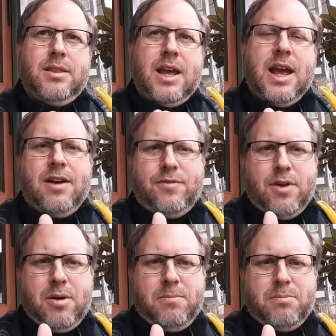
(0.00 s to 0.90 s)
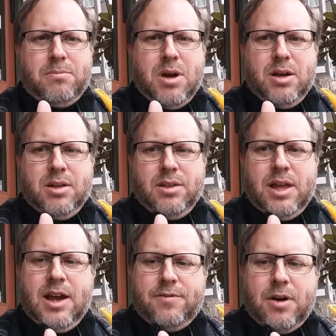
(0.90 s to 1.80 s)
They have
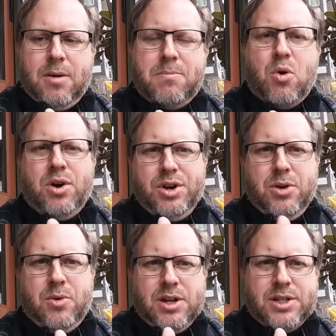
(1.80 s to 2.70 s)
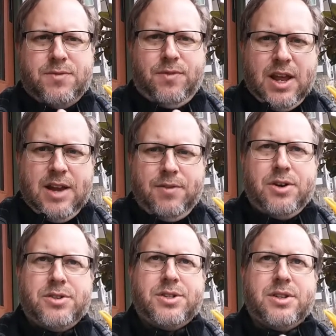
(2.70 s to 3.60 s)
a more nuanced
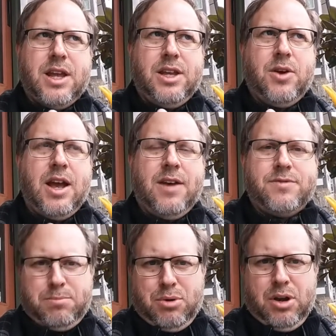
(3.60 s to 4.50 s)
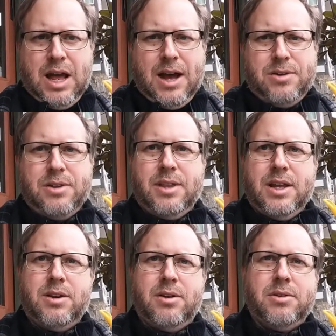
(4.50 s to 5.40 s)
flavors that you have to pull out.
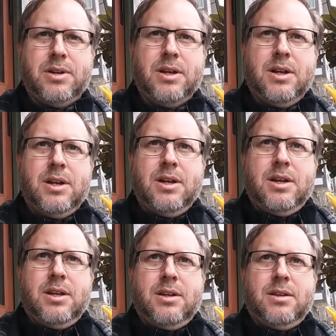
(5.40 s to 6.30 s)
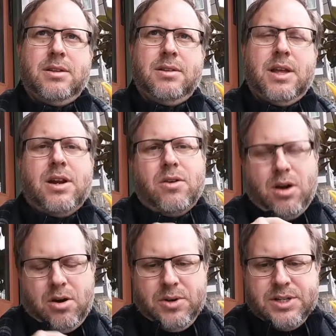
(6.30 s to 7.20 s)
They don't
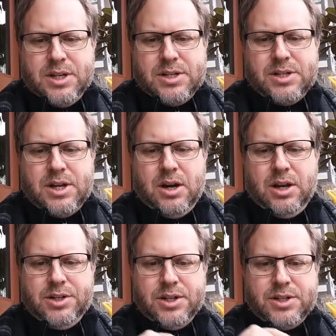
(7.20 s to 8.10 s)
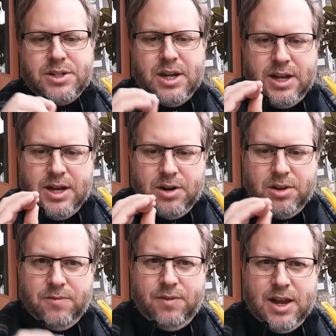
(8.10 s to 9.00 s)
always necessarily just say, here
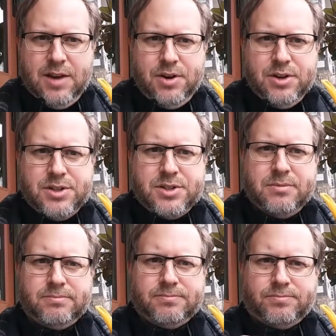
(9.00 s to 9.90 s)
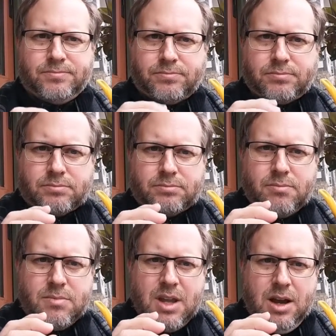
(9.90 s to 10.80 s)
are the flavors.
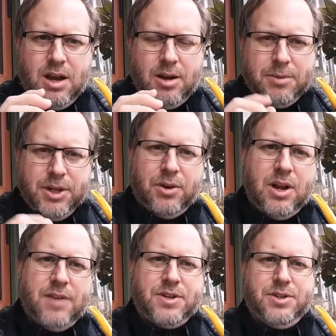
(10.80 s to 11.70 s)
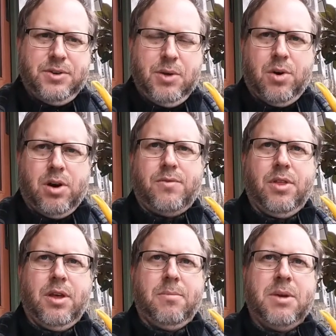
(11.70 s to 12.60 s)
You don't have to do any work
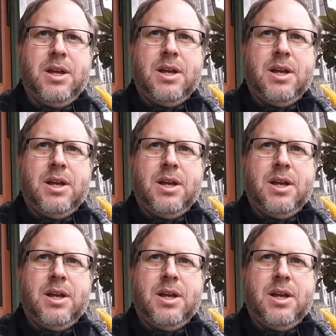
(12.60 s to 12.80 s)
for them.